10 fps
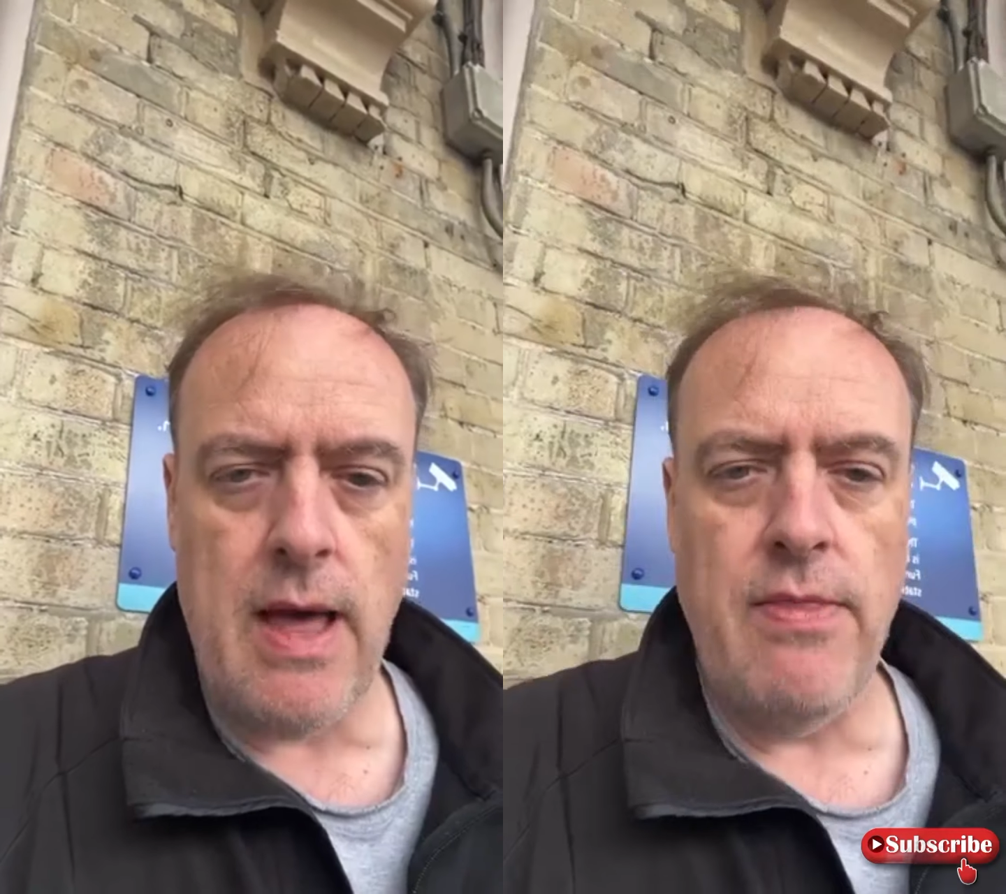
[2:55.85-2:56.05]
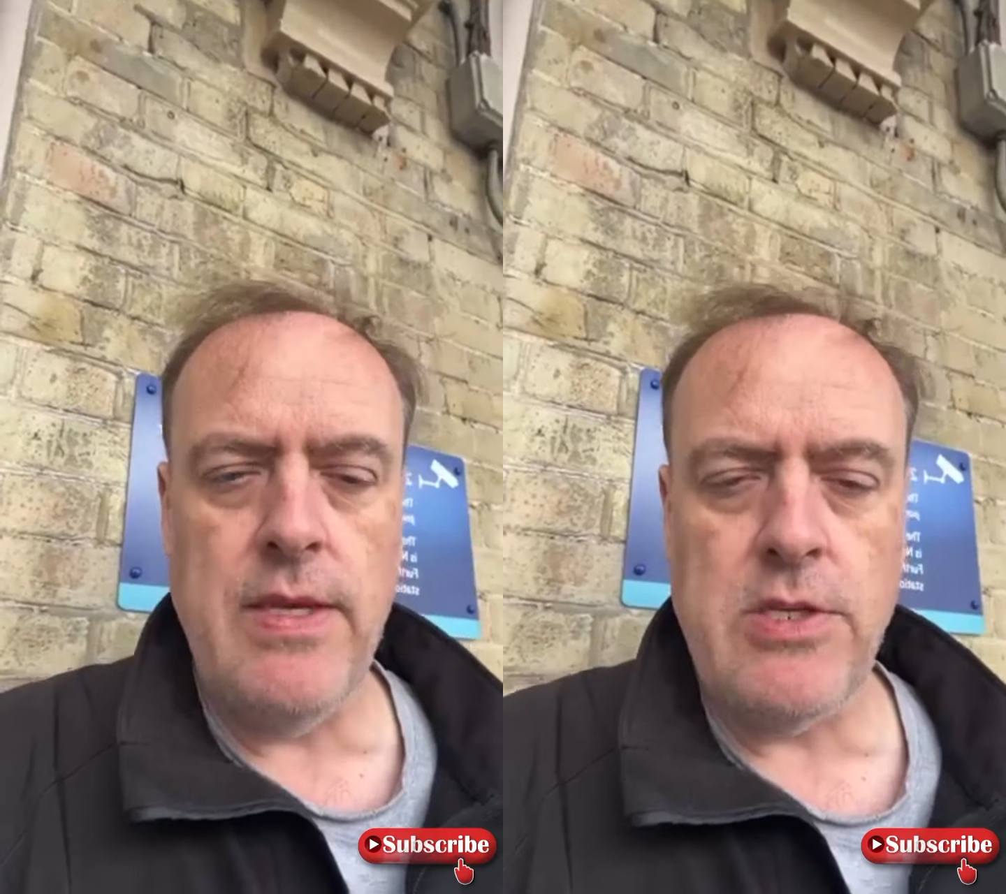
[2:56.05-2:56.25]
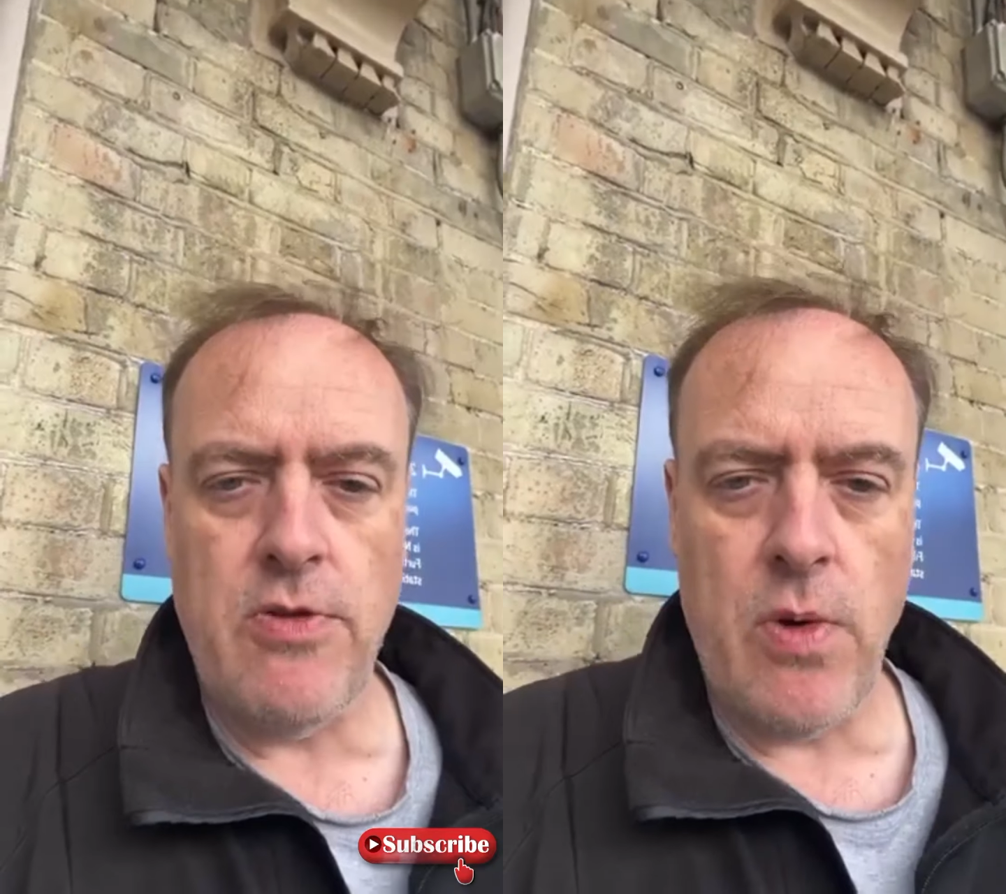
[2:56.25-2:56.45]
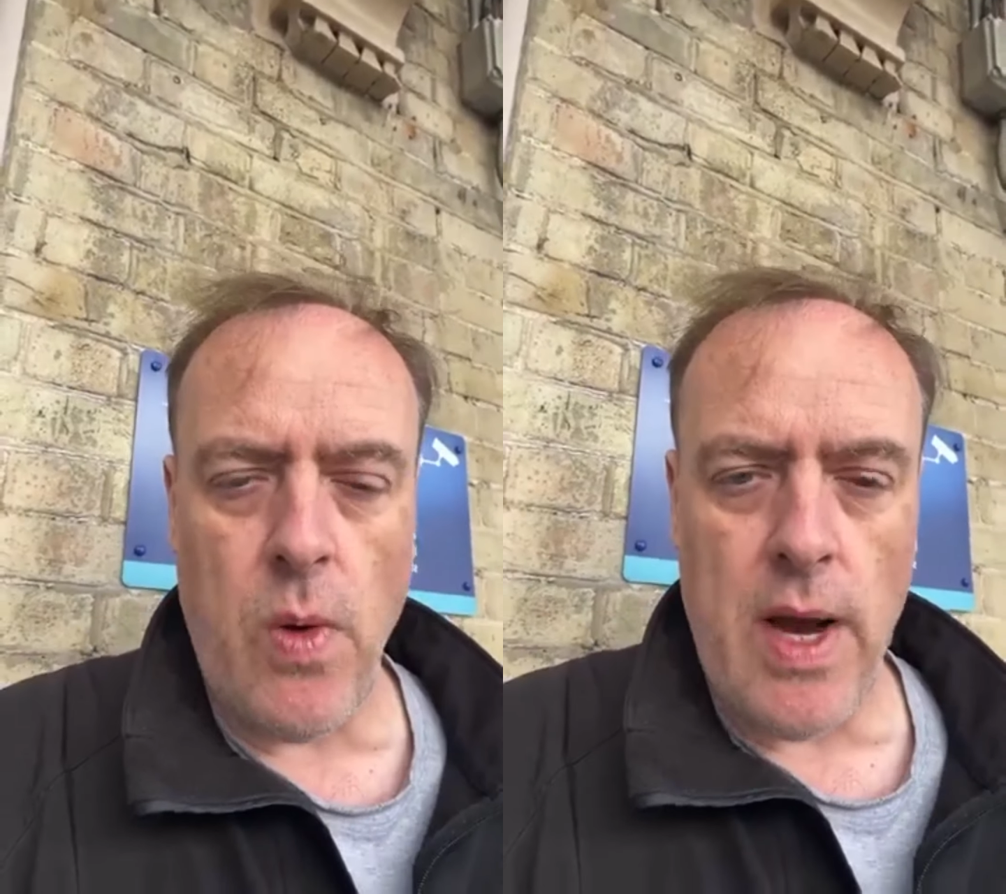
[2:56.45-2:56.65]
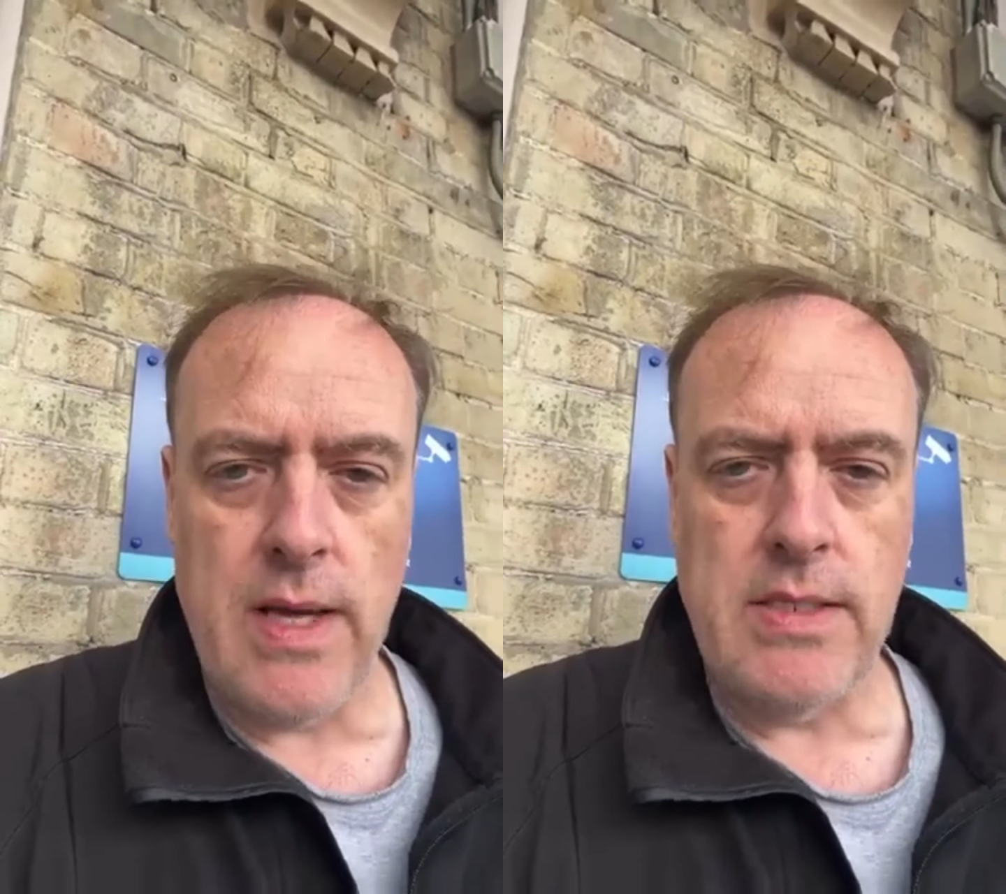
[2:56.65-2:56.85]
And this
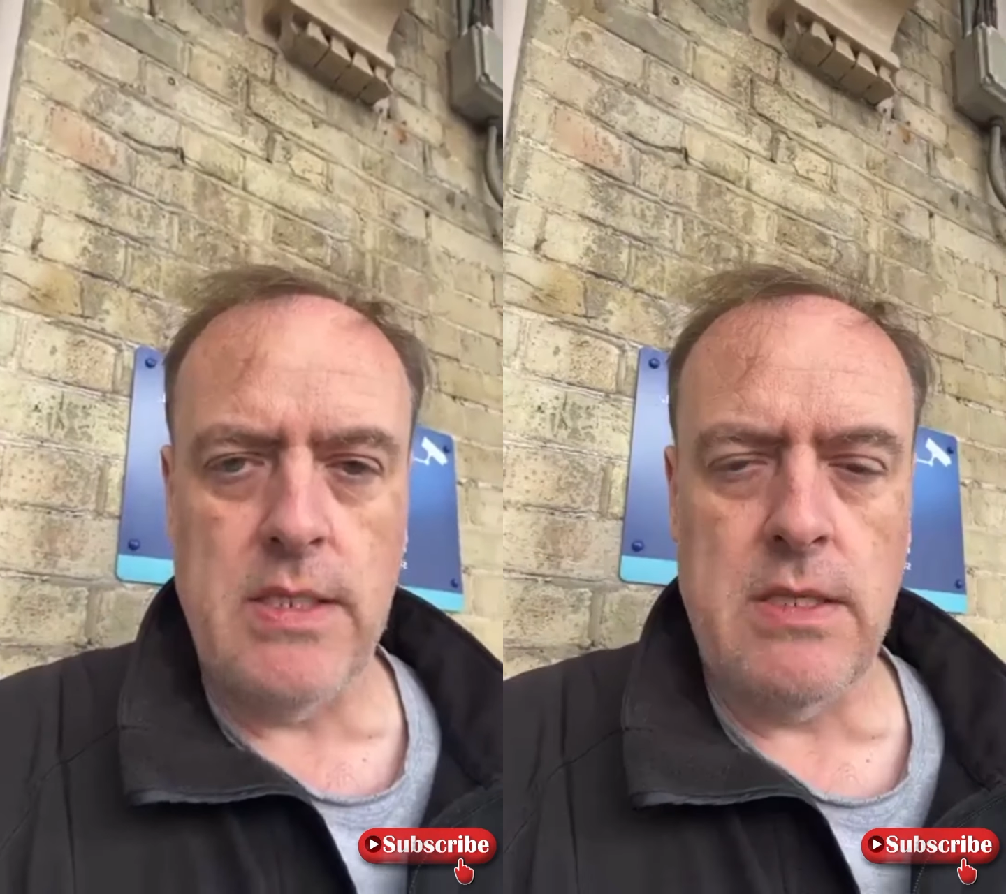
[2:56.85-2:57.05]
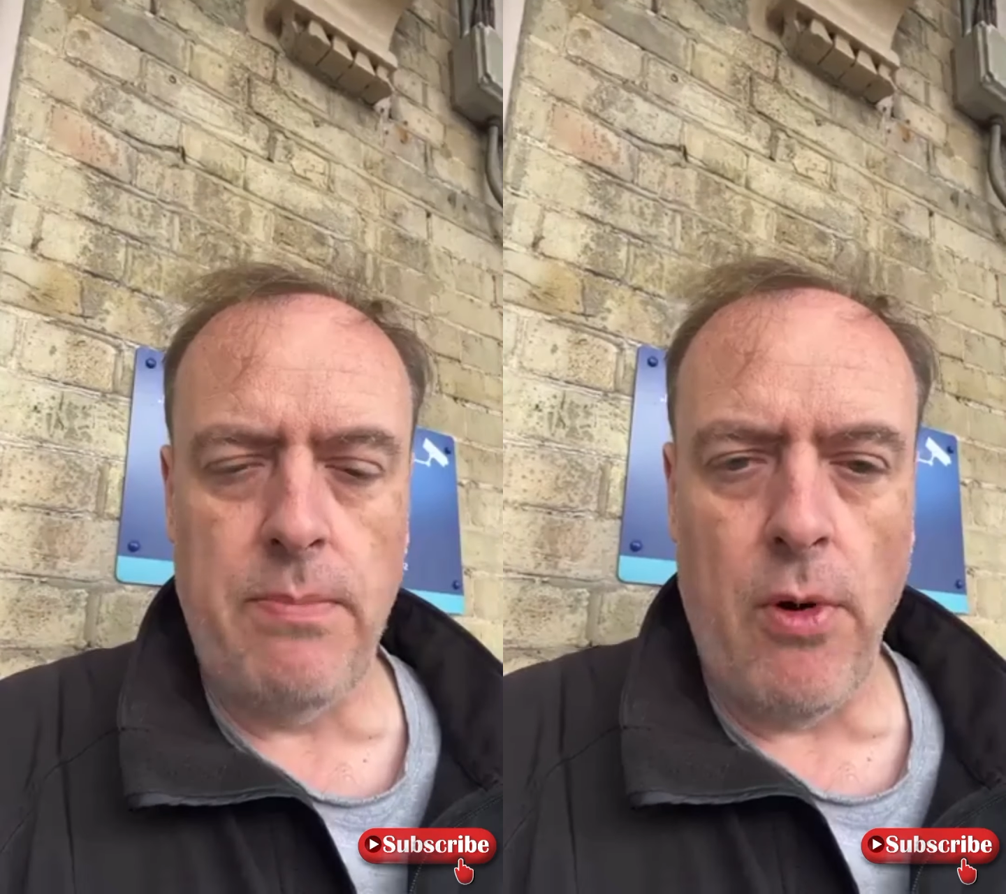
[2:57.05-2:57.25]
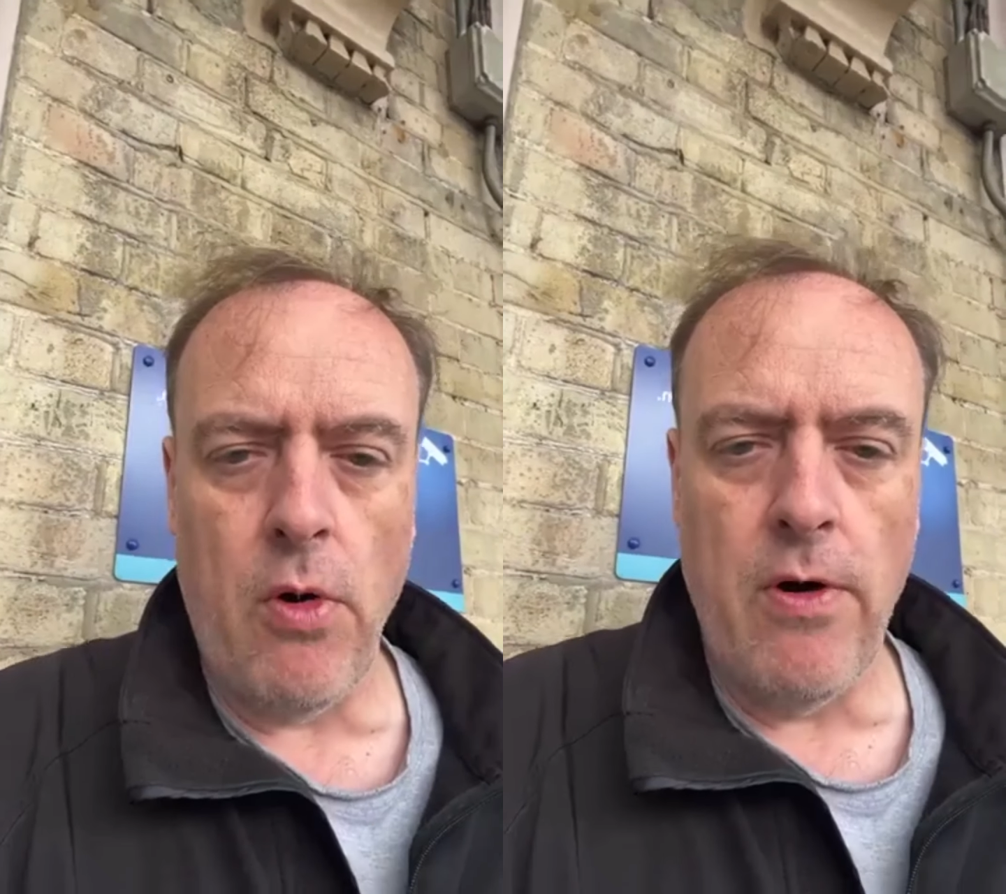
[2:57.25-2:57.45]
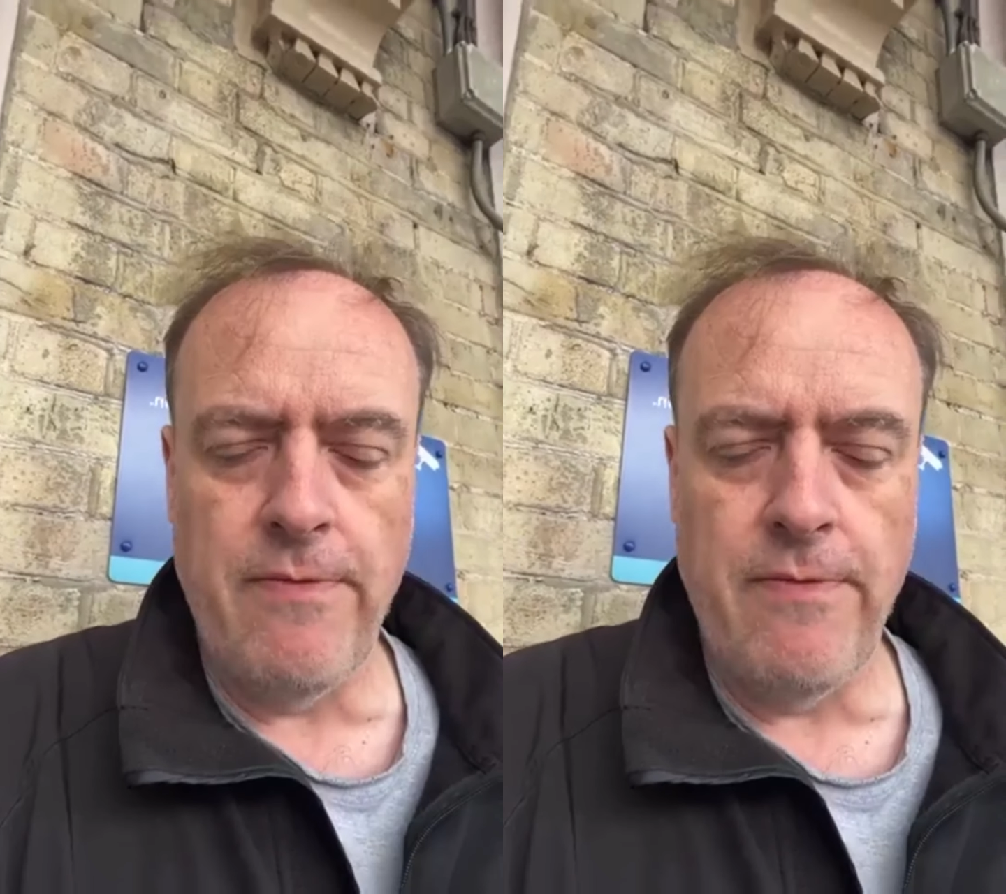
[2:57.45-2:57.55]
requires the support